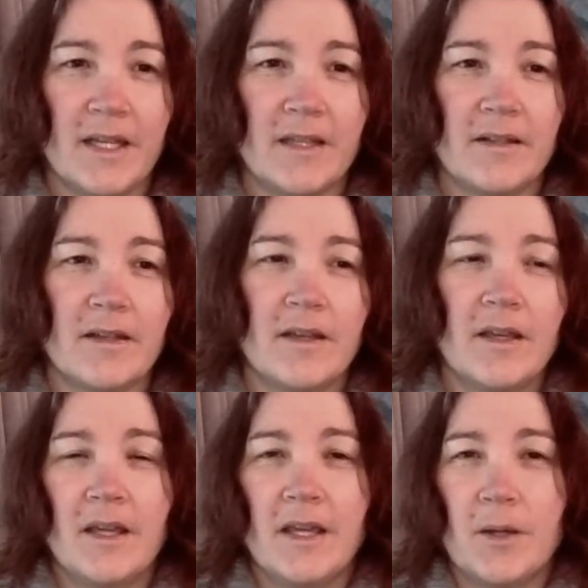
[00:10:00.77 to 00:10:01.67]
And
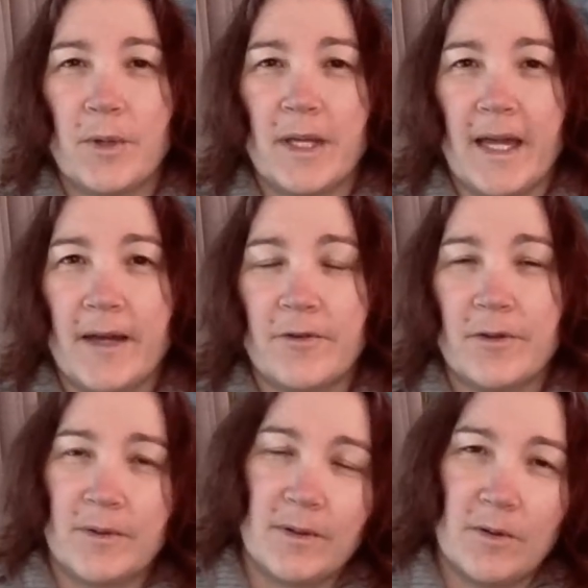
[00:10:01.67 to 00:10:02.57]
we have
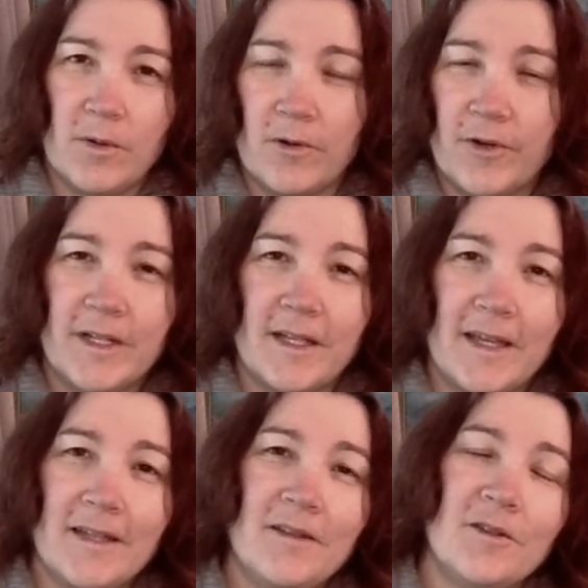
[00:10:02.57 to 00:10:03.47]
already
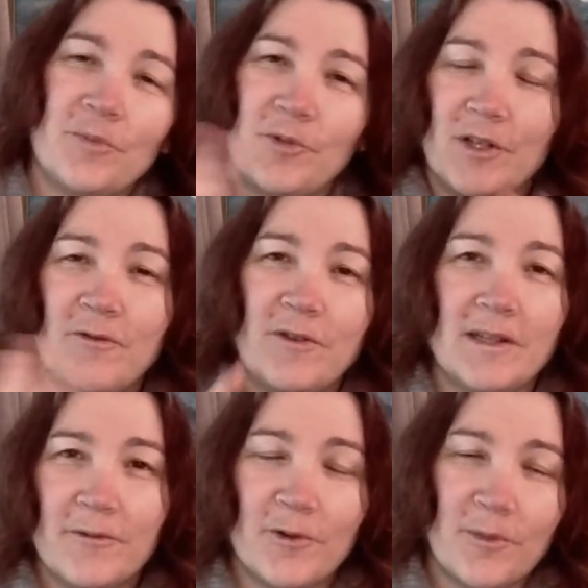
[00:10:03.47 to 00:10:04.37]
again the
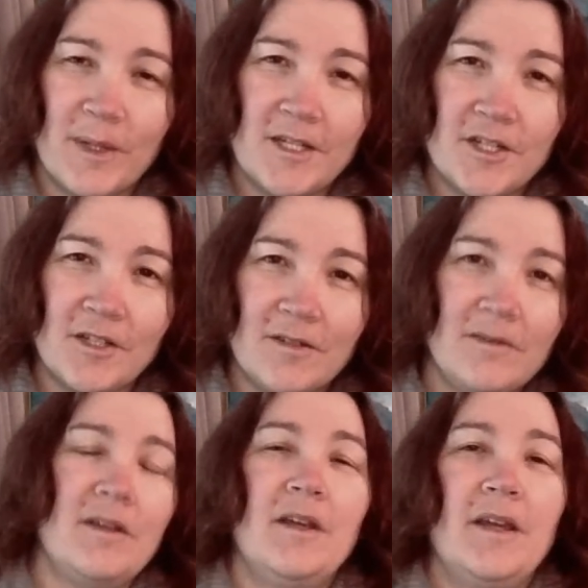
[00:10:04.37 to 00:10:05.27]
pre-filled information
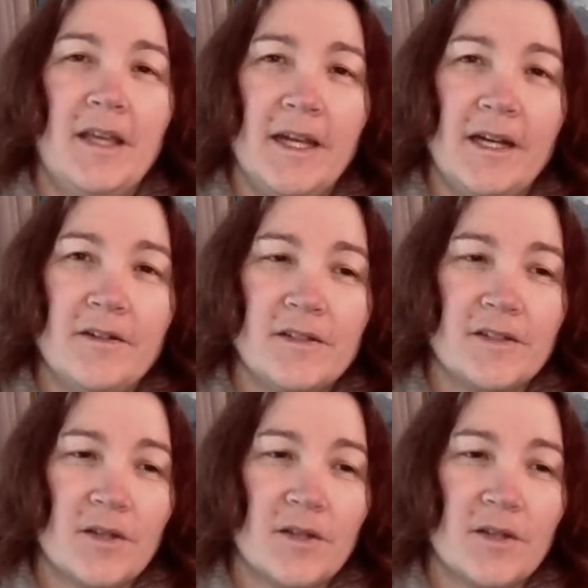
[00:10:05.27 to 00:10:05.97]
here.